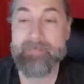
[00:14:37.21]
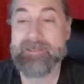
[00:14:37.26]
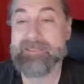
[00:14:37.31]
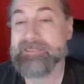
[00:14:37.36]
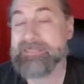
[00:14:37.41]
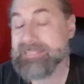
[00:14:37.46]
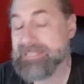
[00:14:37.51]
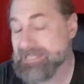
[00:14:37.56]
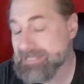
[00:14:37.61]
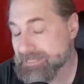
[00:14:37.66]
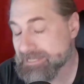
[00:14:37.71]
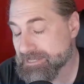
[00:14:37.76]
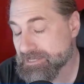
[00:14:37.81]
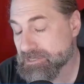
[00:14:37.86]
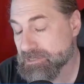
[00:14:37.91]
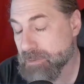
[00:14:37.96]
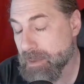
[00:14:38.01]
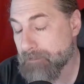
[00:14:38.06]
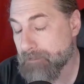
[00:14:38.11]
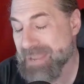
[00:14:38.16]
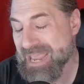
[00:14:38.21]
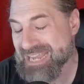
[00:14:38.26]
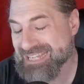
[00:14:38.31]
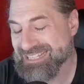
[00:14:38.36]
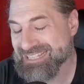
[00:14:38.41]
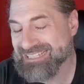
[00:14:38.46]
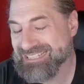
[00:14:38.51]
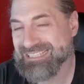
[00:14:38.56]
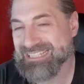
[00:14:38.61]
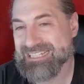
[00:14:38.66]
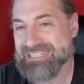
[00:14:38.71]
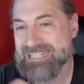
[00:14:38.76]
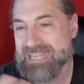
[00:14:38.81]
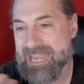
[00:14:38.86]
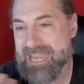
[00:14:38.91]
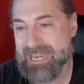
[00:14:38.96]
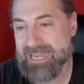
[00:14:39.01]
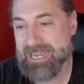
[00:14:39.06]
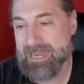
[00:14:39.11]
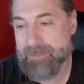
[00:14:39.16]
This is basically
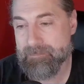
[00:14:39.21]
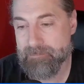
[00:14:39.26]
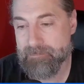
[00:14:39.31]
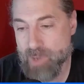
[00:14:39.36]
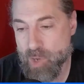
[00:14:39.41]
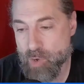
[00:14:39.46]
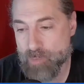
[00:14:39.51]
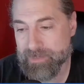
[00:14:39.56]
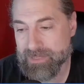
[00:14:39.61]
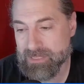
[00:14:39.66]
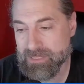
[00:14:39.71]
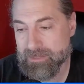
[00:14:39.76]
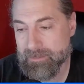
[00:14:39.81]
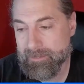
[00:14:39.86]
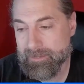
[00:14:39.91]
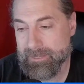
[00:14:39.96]
taking a moment